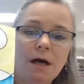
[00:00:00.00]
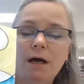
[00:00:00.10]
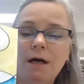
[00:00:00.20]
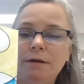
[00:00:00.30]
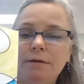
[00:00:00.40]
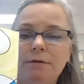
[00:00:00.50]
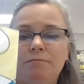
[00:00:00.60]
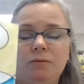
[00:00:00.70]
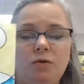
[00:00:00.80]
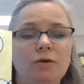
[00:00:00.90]

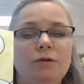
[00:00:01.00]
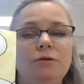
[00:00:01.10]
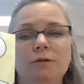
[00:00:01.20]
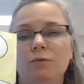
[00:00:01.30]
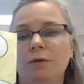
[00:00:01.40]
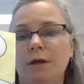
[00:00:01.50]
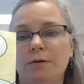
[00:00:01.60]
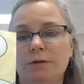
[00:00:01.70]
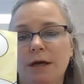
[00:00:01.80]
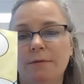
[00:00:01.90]
You could do this with
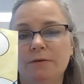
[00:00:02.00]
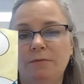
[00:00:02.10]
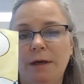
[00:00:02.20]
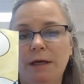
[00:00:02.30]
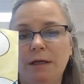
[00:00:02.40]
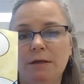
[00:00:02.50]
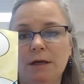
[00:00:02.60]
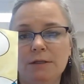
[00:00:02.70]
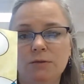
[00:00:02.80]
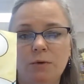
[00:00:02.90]
other types of paint
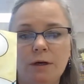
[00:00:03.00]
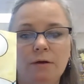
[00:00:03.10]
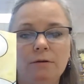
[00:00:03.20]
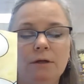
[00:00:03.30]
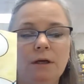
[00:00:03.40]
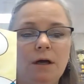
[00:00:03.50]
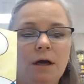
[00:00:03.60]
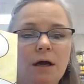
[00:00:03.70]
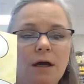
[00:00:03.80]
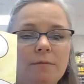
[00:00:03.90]
as well.
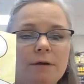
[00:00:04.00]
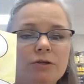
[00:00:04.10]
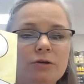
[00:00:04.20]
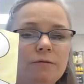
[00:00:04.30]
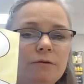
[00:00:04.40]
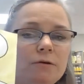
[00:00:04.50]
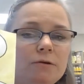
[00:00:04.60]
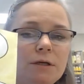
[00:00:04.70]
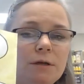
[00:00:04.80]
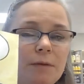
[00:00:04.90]
Make sure if you're
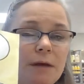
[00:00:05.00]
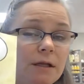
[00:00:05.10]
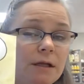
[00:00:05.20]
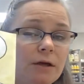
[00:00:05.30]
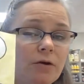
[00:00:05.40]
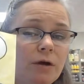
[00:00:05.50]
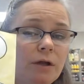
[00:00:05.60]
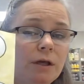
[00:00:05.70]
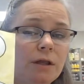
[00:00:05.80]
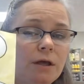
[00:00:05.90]
using a paint like
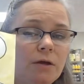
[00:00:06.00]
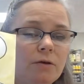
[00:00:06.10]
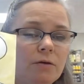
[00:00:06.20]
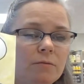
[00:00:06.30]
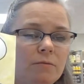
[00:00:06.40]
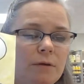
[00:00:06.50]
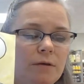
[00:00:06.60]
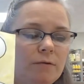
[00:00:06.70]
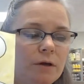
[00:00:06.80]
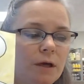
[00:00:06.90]
acrylic that you're
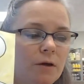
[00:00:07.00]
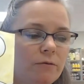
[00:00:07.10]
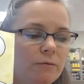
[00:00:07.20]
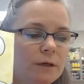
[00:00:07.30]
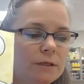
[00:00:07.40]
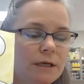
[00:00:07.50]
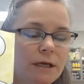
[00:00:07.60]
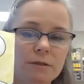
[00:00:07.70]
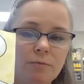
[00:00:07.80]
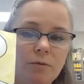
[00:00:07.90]
being very careful, because
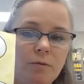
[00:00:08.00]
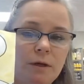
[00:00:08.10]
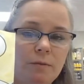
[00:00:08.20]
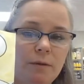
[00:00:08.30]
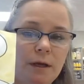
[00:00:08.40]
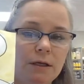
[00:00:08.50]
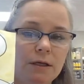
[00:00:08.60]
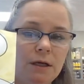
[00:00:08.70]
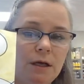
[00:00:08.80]
that is a permanent paint,